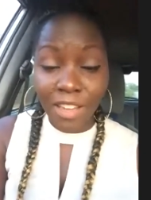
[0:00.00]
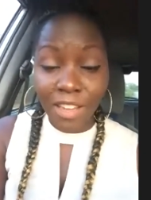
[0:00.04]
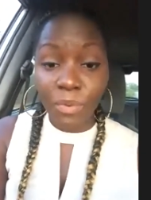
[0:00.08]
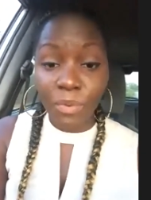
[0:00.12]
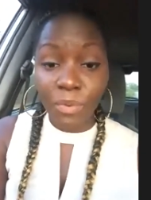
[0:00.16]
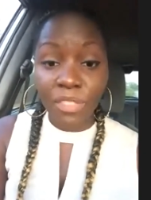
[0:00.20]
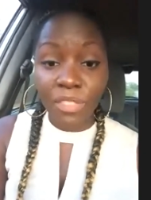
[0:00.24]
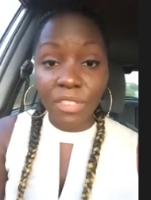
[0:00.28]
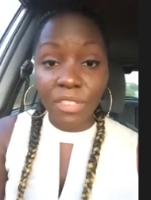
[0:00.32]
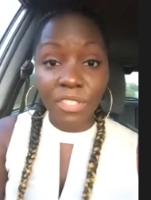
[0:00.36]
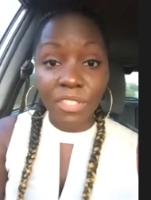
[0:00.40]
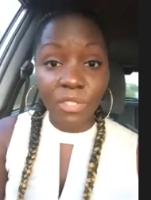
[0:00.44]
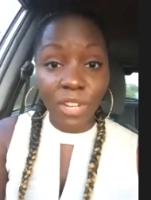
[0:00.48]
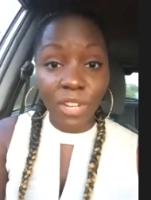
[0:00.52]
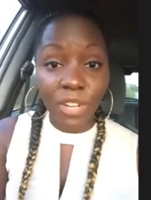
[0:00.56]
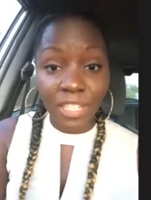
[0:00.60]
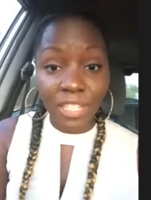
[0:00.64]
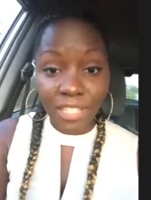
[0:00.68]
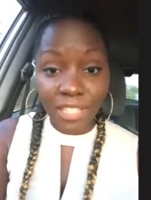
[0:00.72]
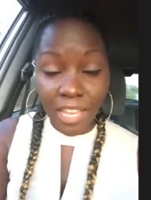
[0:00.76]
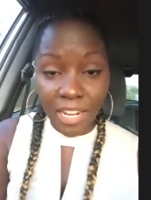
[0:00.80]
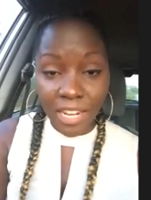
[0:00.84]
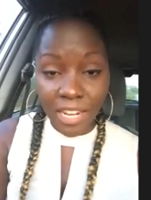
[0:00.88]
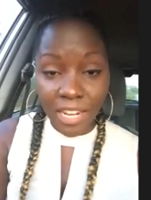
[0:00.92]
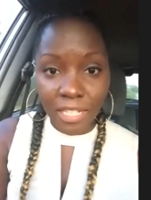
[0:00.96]
with the stress
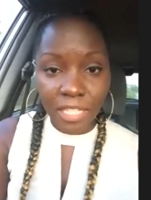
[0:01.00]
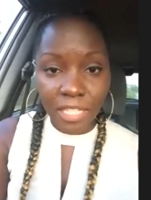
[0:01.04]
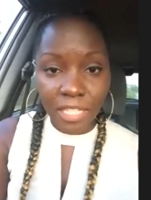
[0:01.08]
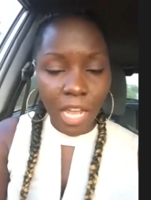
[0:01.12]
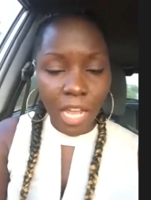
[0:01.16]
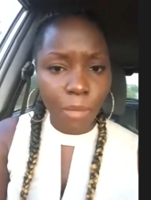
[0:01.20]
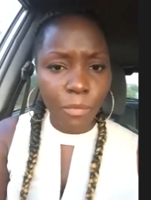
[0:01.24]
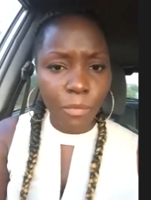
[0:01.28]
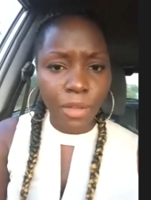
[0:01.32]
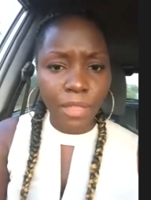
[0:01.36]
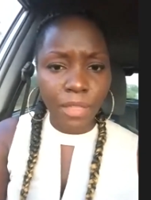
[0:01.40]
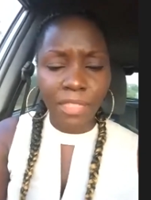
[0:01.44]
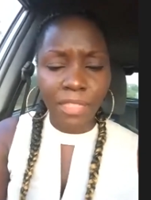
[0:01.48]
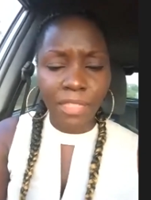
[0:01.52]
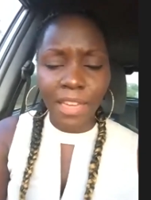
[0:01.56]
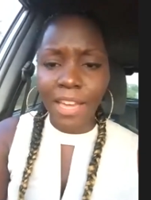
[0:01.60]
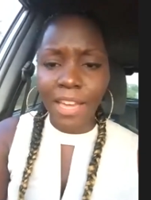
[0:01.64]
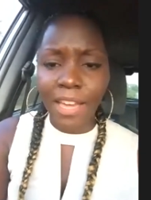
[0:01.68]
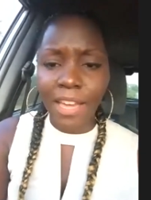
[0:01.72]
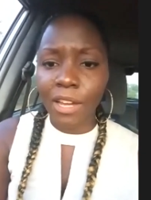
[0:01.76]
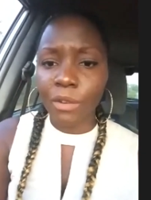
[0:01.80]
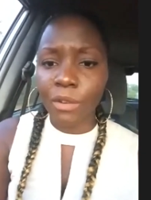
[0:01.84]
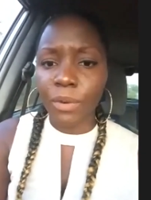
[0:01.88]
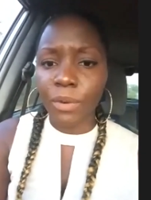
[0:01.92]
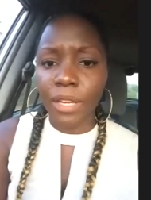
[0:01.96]
that has come with
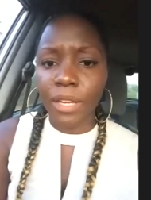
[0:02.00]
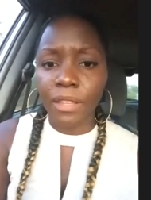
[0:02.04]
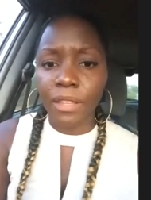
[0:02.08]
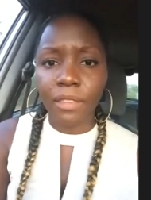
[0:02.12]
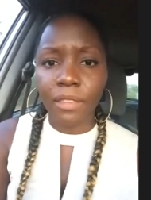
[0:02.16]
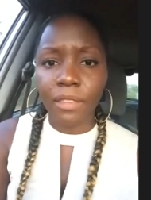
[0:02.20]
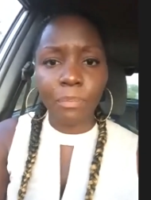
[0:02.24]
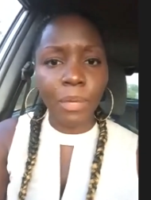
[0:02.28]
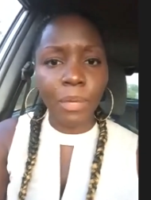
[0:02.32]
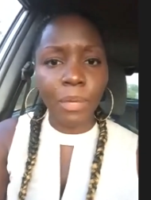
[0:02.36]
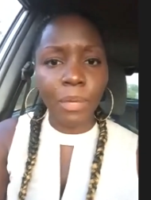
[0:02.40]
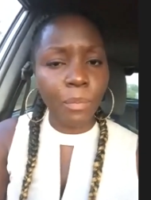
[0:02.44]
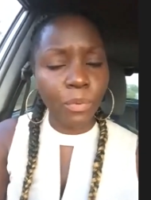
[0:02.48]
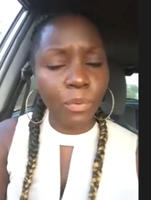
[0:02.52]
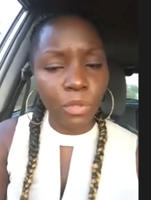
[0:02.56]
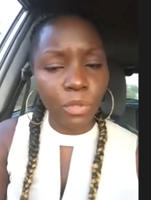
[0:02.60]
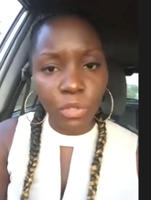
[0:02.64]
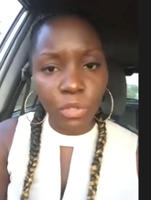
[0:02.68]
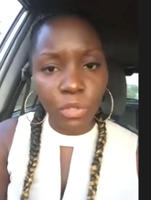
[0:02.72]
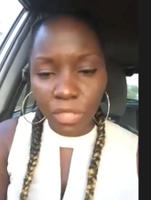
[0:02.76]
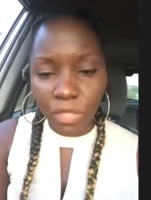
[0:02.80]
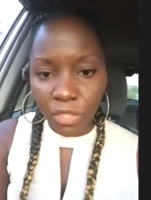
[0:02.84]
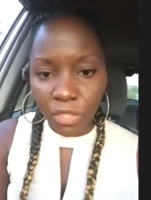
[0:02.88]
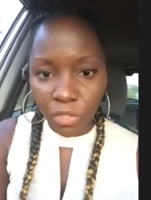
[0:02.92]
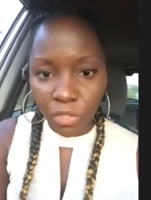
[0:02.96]
that, with people
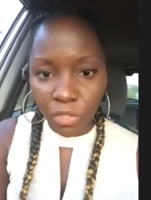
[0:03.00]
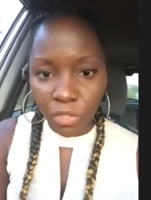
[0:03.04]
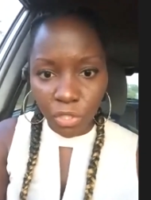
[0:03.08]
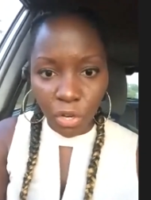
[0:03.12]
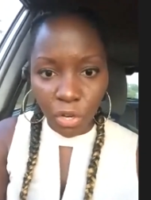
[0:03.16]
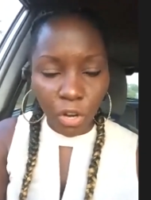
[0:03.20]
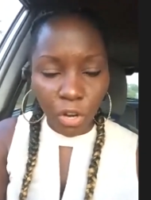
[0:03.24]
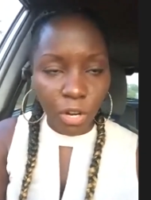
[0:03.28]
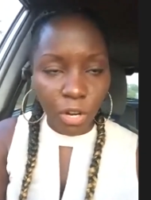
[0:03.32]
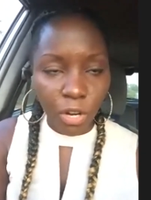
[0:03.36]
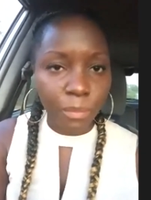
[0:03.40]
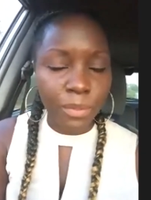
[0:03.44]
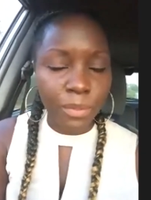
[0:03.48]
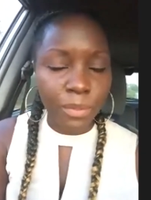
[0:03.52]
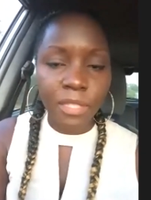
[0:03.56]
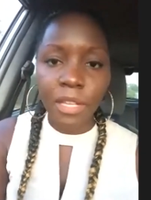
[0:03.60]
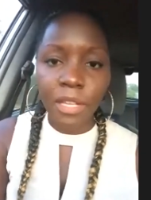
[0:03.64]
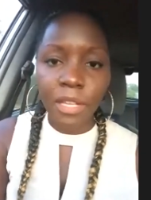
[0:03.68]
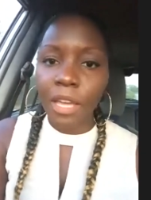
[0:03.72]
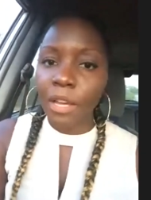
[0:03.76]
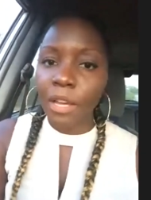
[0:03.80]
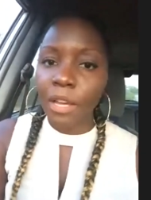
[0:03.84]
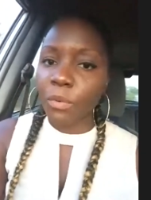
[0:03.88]
losing jobs,